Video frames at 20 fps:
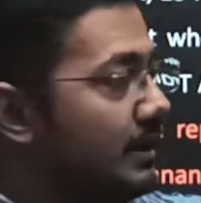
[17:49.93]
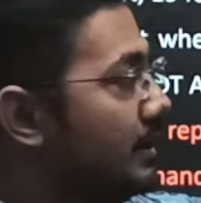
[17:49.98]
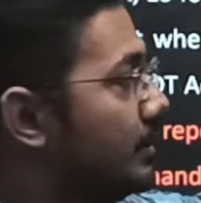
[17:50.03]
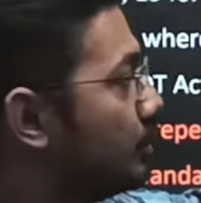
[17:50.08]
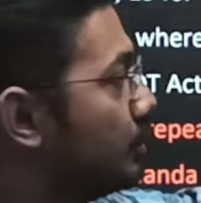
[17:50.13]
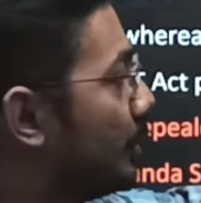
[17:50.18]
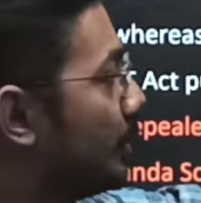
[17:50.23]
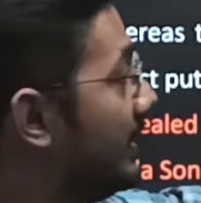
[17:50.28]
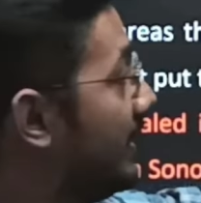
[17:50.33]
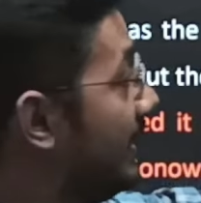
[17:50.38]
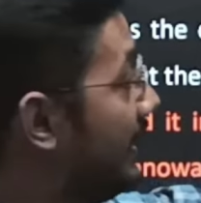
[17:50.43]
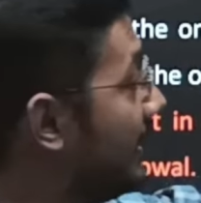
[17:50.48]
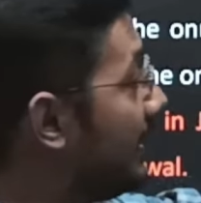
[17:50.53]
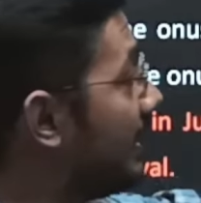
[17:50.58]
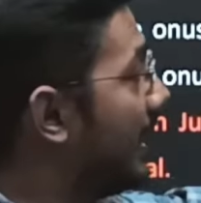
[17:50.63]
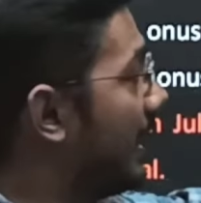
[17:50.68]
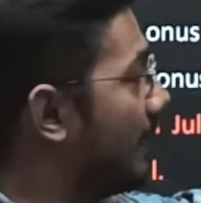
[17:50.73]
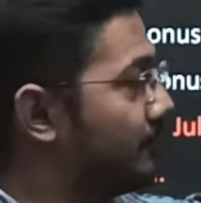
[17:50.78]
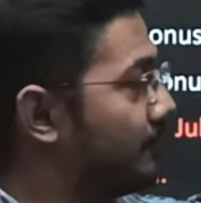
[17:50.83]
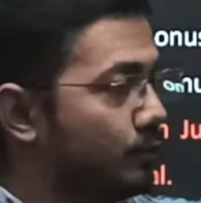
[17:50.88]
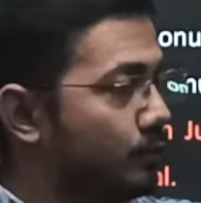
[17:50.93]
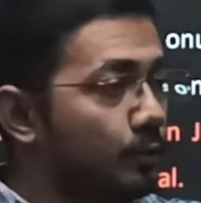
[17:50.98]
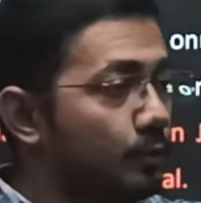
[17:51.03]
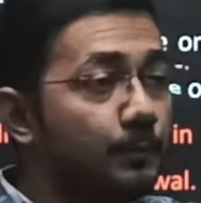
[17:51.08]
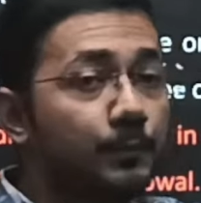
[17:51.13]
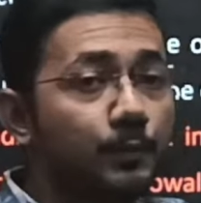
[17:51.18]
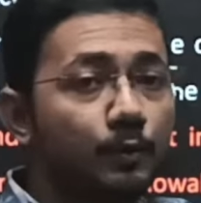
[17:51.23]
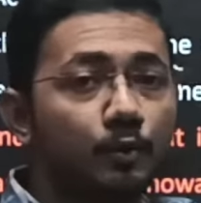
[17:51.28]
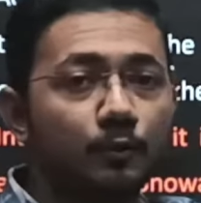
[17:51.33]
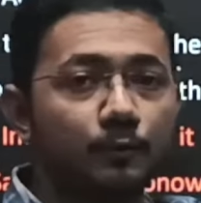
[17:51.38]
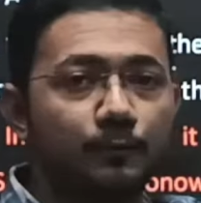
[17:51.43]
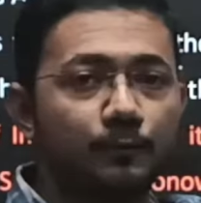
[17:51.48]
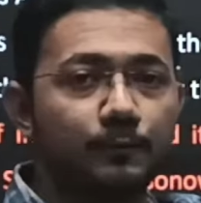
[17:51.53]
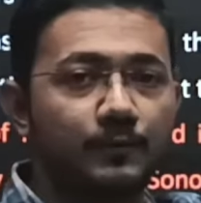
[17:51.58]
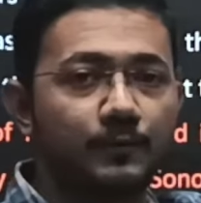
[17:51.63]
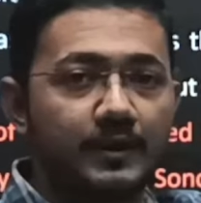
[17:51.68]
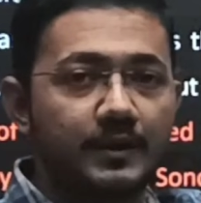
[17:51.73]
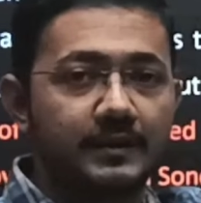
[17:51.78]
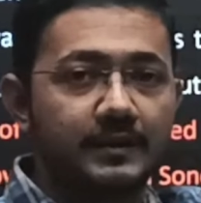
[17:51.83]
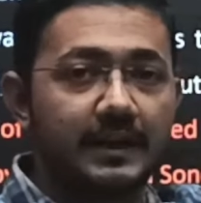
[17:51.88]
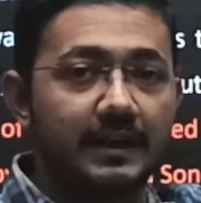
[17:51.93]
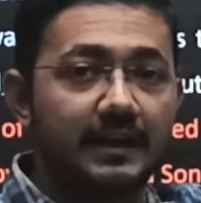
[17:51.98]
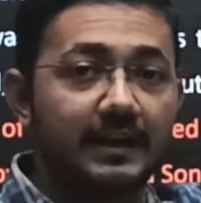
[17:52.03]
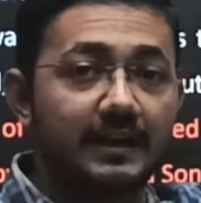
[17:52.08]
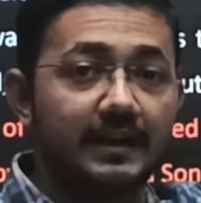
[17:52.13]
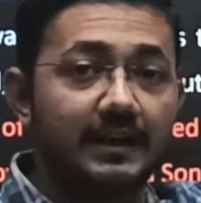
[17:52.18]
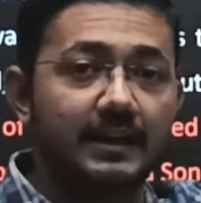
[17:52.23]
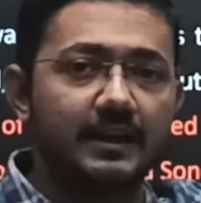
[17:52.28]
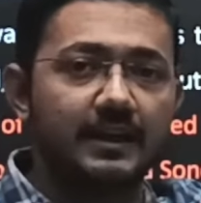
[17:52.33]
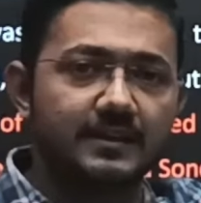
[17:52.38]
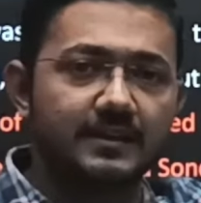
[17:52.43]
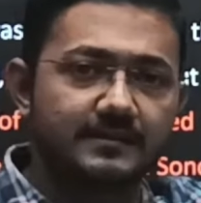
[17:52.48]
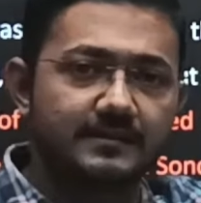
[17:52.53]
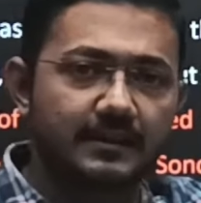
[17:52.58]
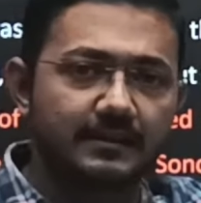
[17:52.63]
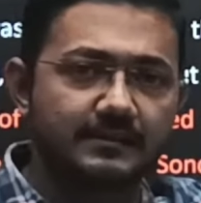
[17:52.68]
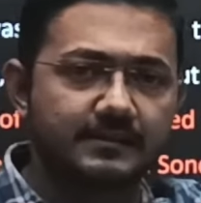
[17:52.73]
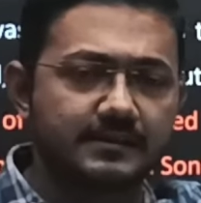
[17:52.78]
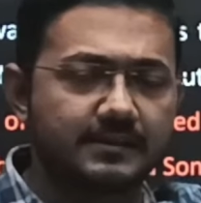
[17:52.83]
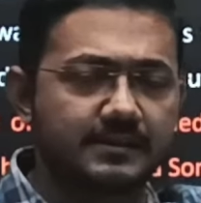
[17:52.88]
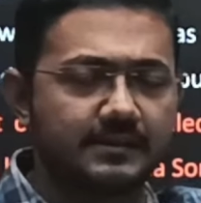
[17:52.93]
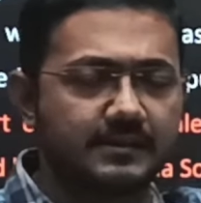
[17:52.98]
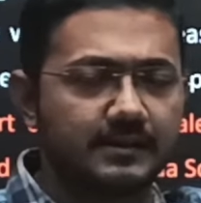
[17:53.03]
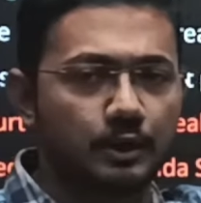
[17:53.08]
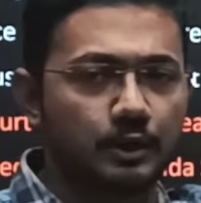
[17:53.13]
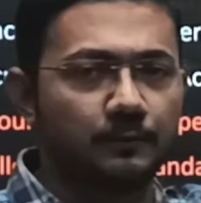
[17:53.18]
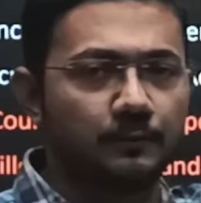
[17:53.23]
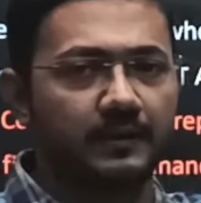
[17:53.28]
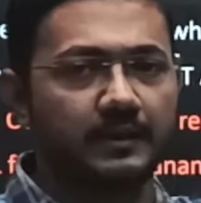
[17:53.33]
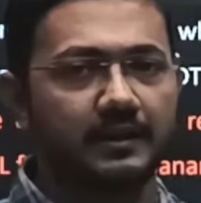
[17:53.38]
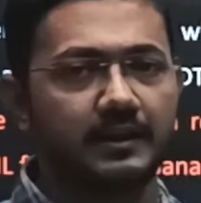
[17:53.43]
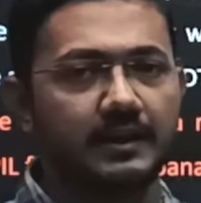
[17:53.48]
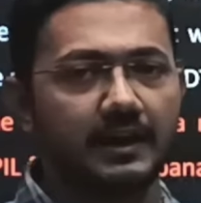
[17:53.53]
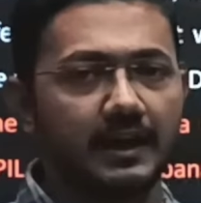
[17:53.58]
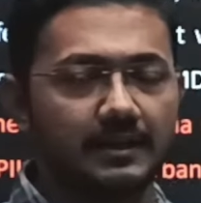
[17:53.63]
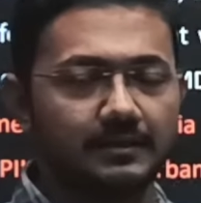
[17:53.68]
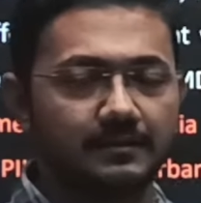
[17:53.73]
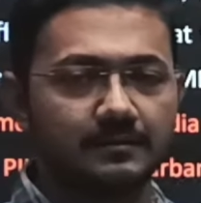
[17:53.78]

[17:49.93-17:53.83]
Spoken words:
So he have to prove that he is the citizen of India.